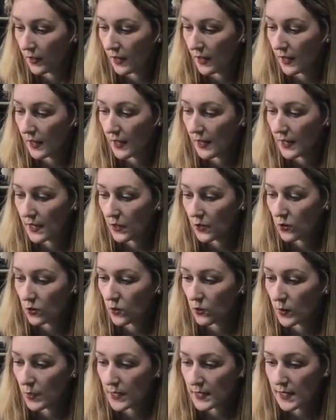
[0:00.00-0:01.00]
I
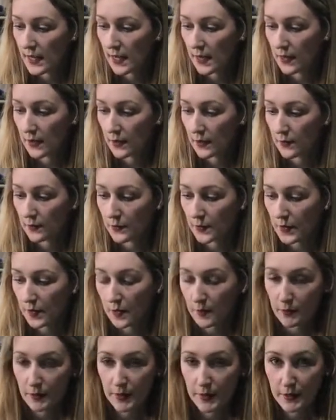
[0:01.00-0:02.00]
always have
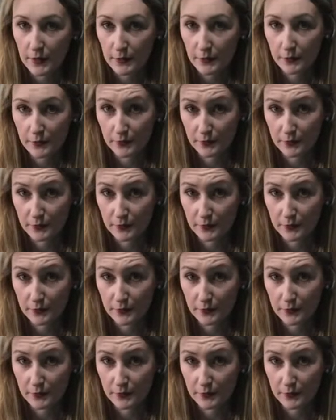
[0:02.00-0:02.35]
a bit of